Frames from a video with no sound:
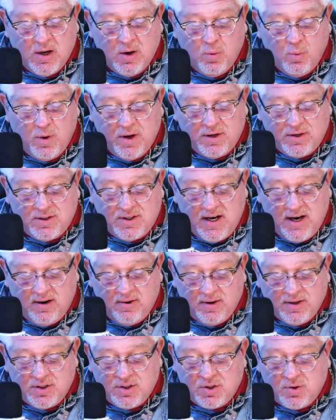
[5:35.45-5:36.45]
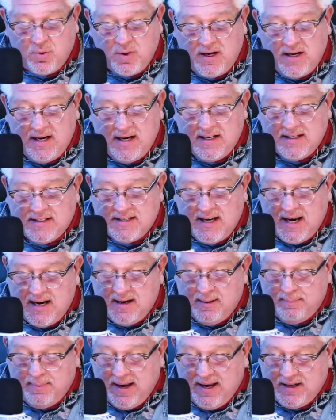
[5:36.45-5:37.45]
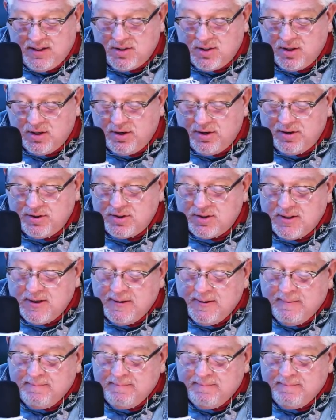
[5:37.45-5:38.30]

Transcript: with terrorist screening database alerts